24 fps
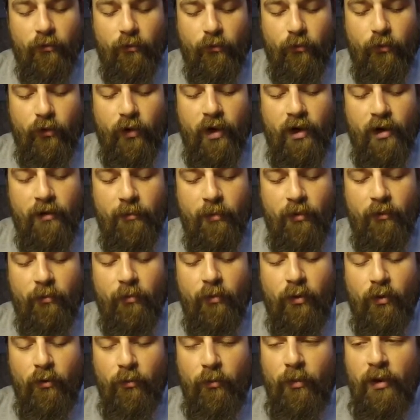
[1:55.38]
freedom of
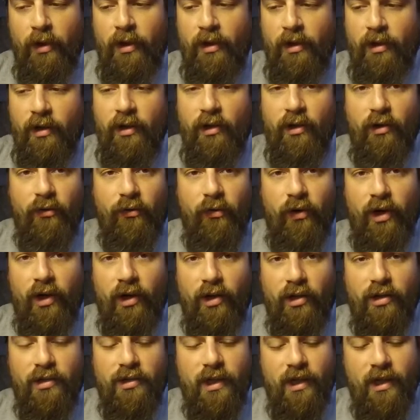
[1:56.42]
movement in your
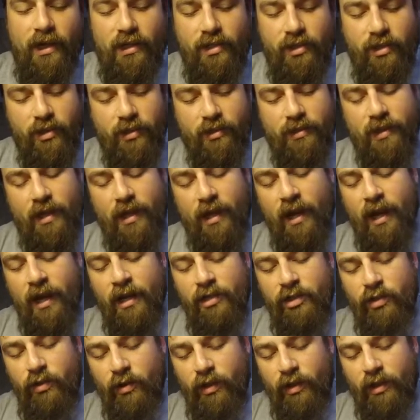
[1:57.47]
fingers, I guess you could say,
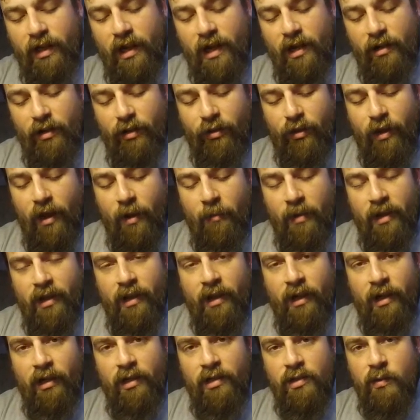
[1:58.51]
and you could get a thumb in
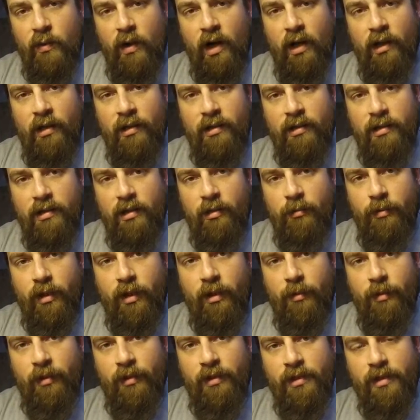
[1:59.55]
there as well and still be
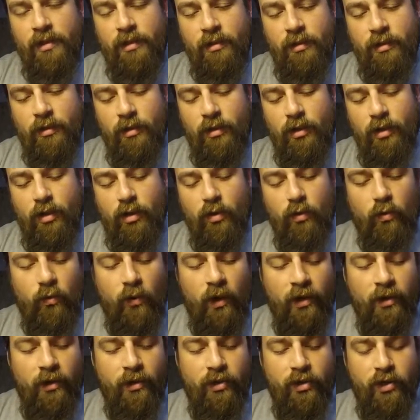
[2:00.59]
able to run the